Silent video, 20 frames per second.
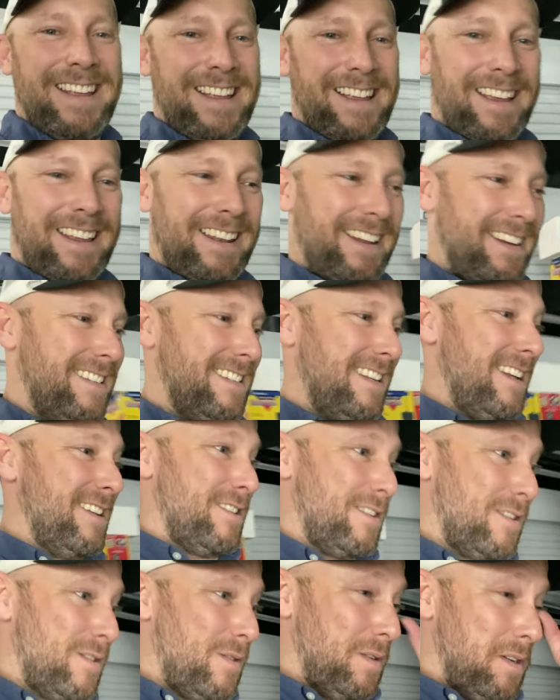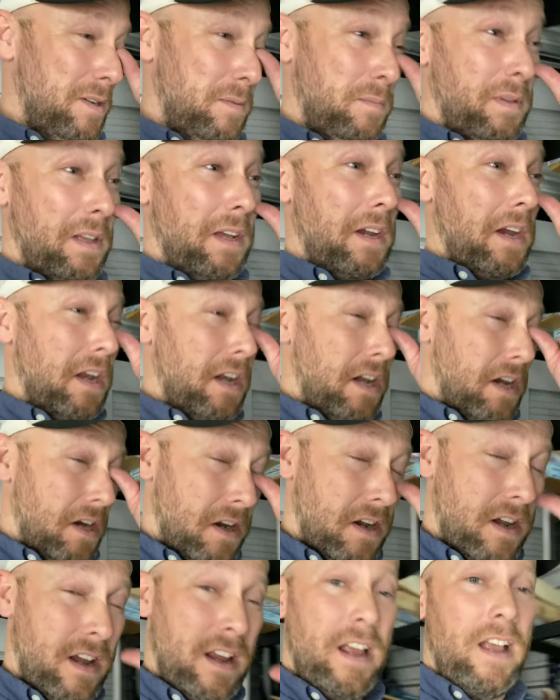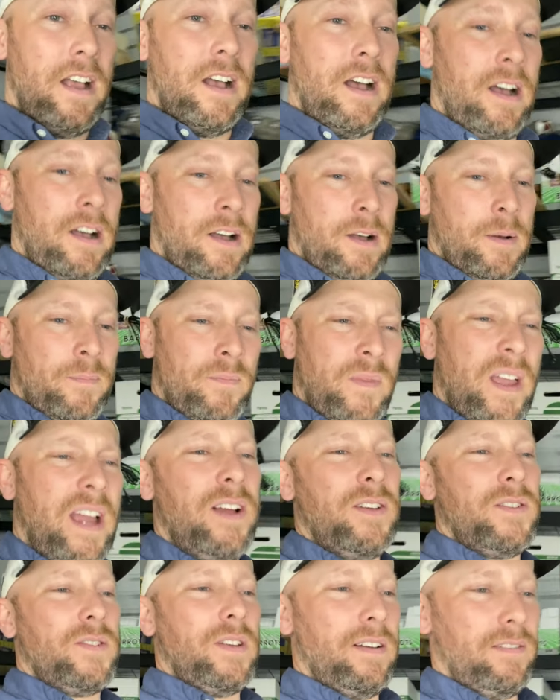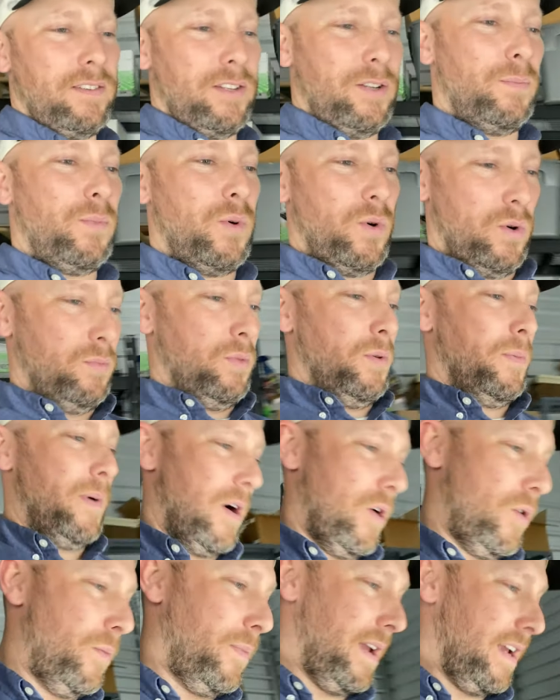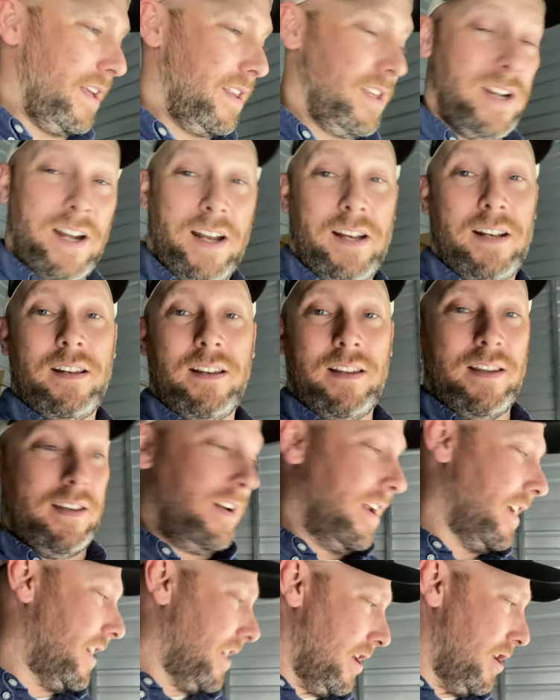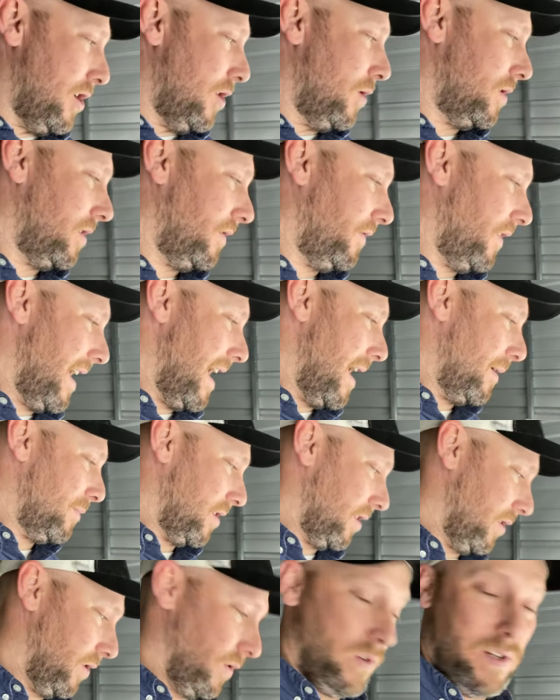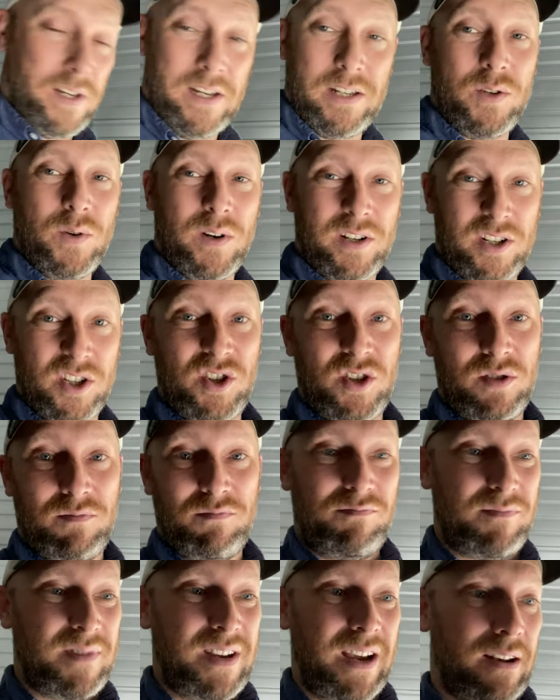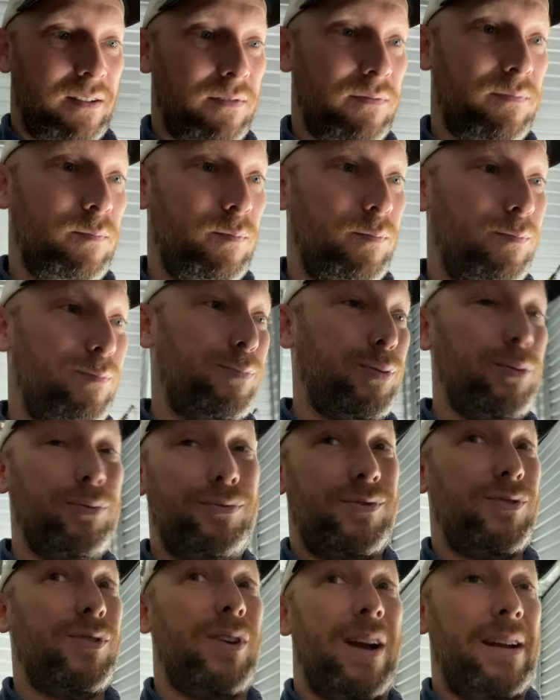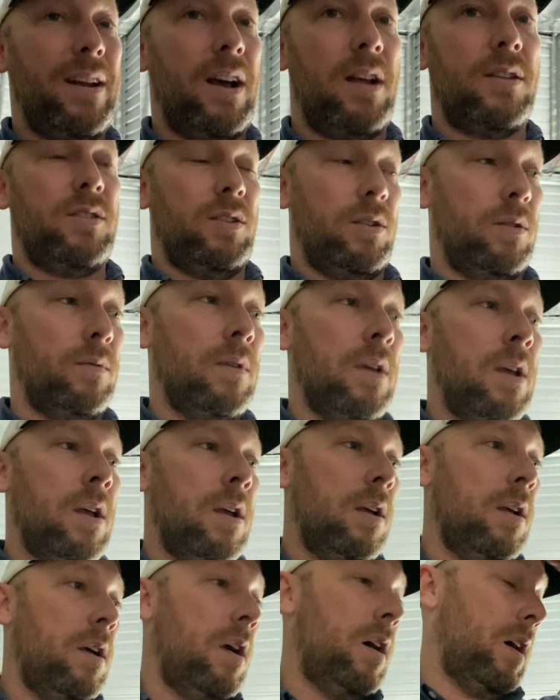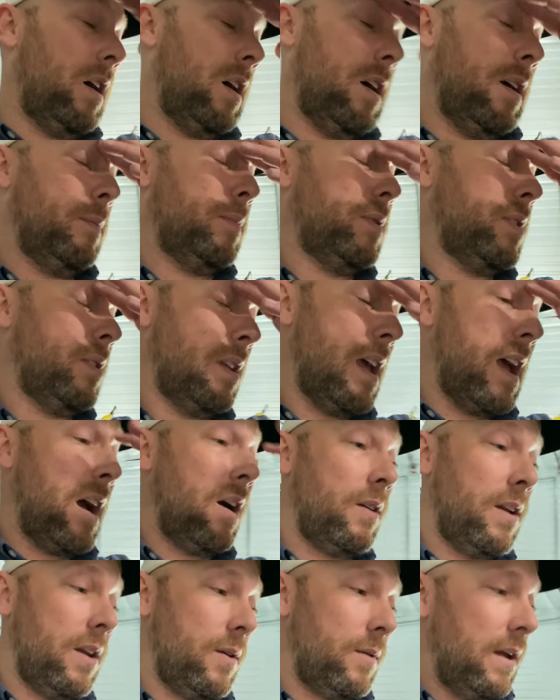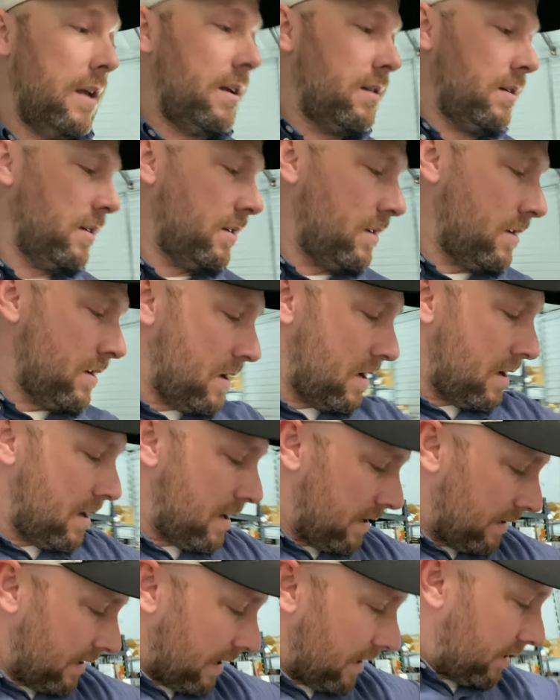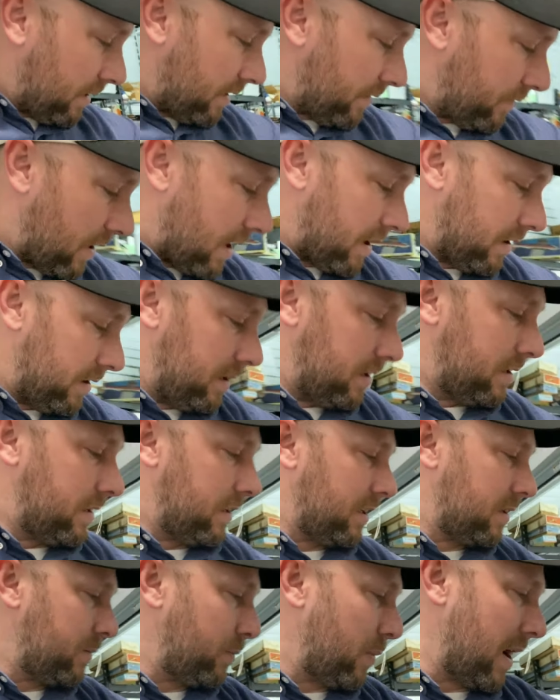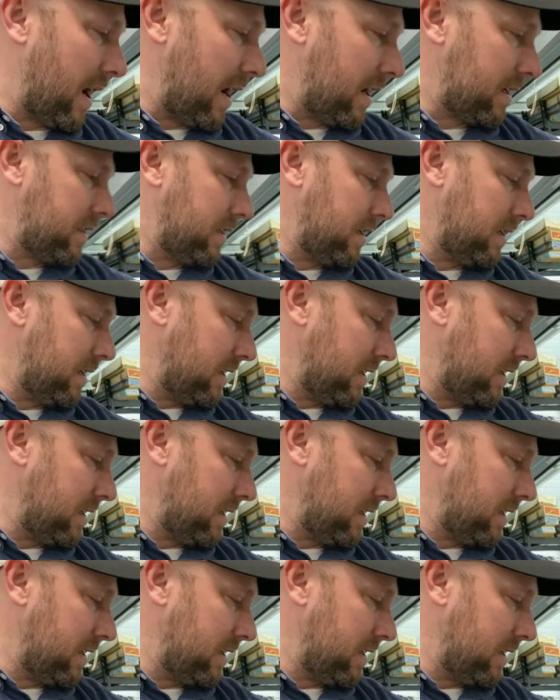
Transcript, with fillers: an extension cord to plug in here. I also have a little portable power bank that I can use if I absolutely need to. I just kind of try not to. So now, anyway, now that I've gotten these things packed,